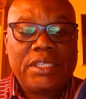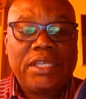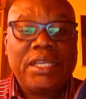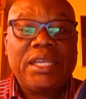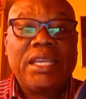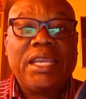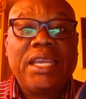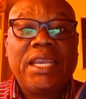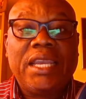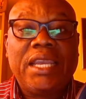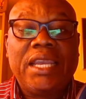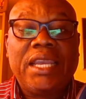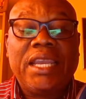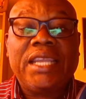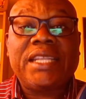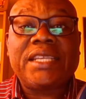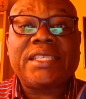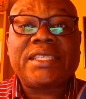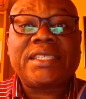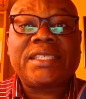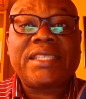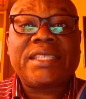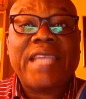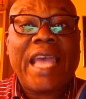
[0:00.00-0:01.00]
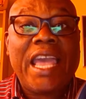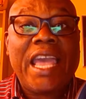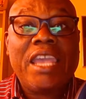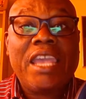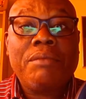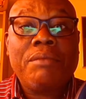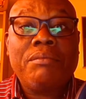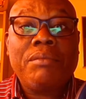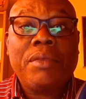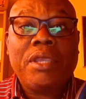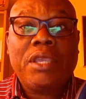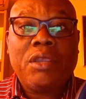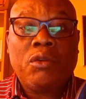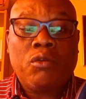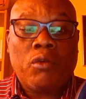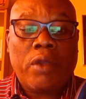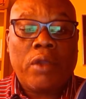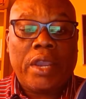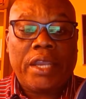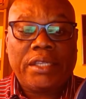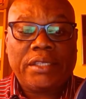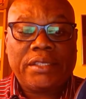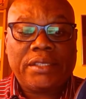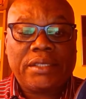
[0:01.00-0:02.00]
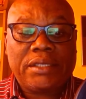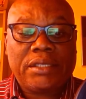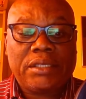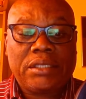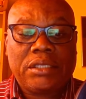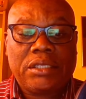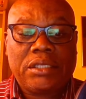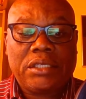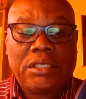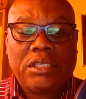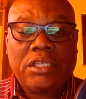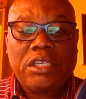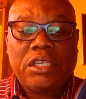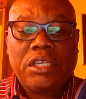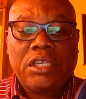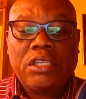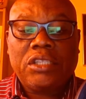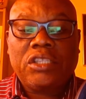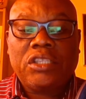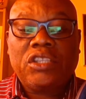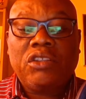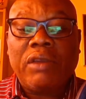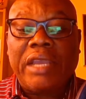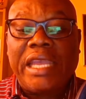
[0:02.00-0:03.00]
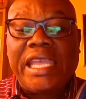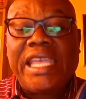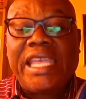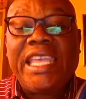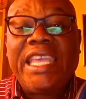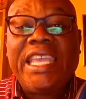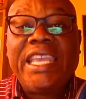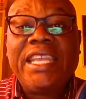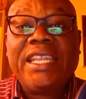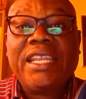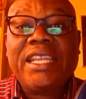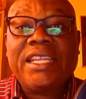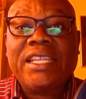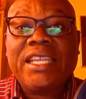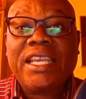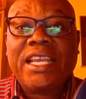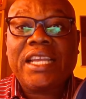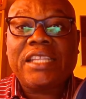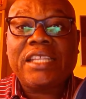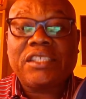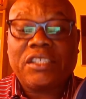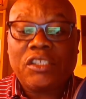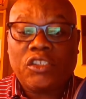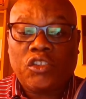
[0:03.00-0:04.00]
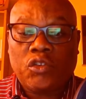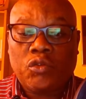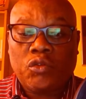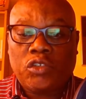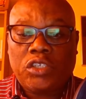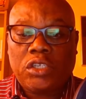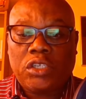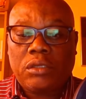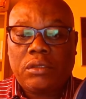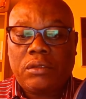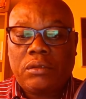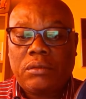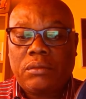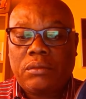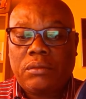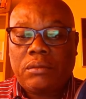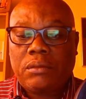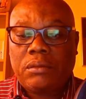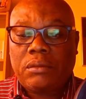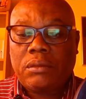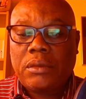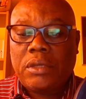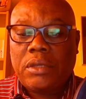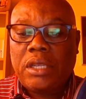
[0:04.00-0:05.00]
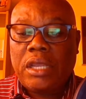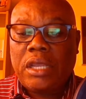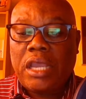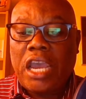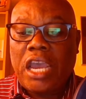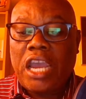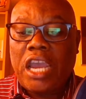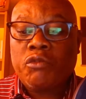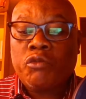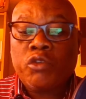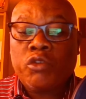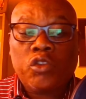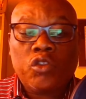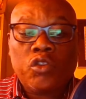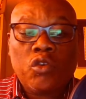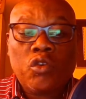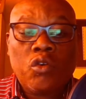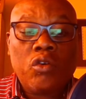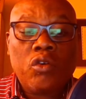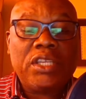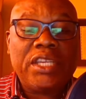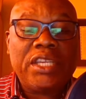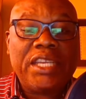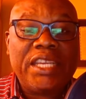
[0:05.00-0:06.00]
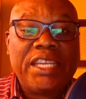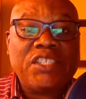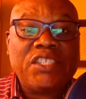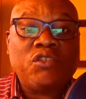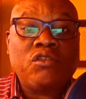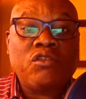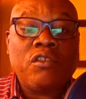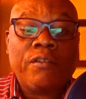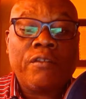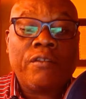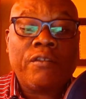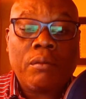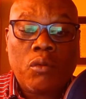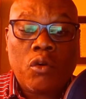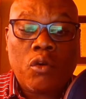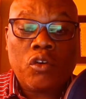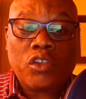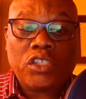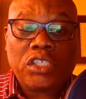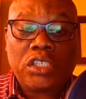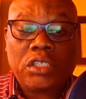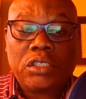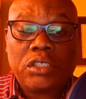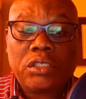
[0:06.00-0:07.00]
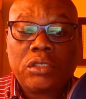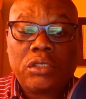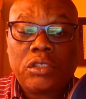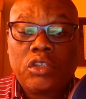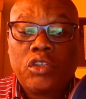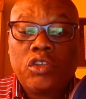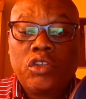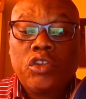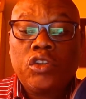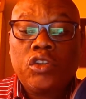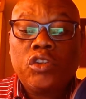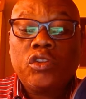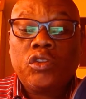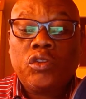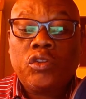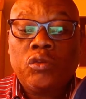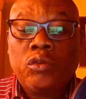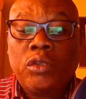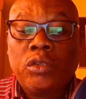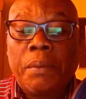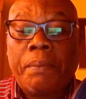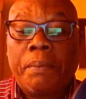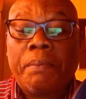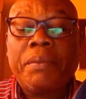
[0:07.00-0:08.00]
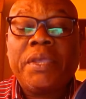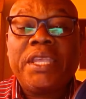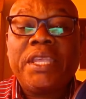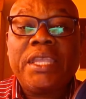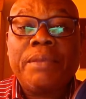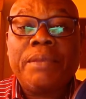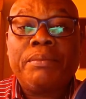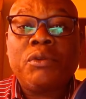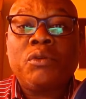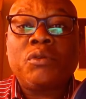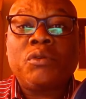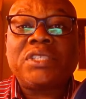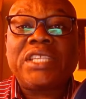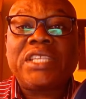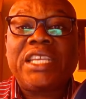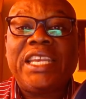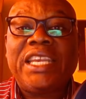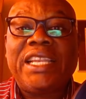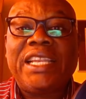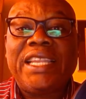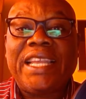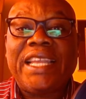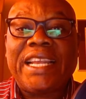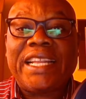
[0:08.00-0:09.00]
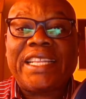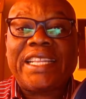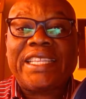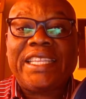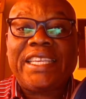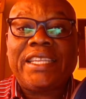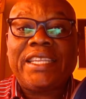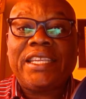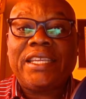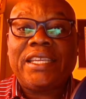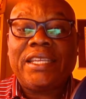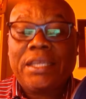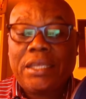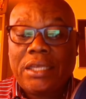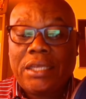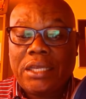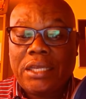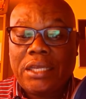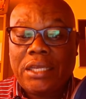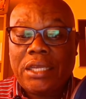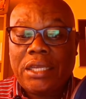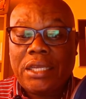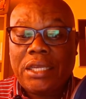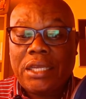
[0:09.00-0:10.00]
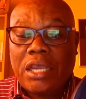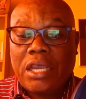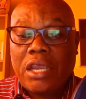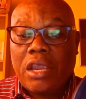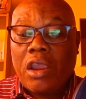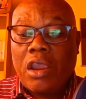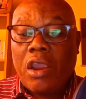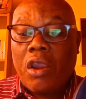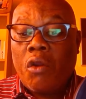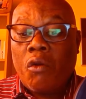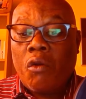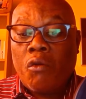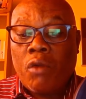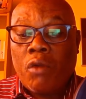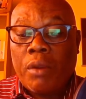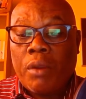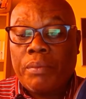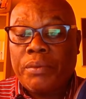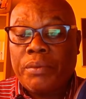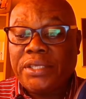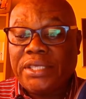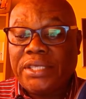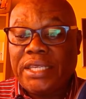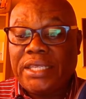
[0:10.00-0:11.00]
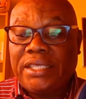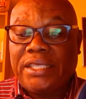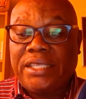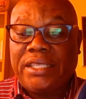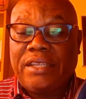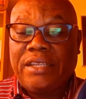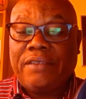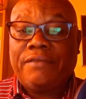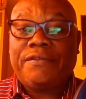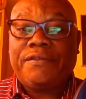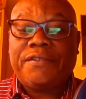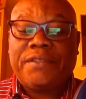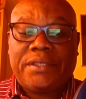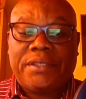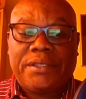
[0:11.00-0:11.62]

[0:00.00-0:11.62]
It is time, he writes, to heed the Constitution and return the issue of abortion to the people's elected representatives.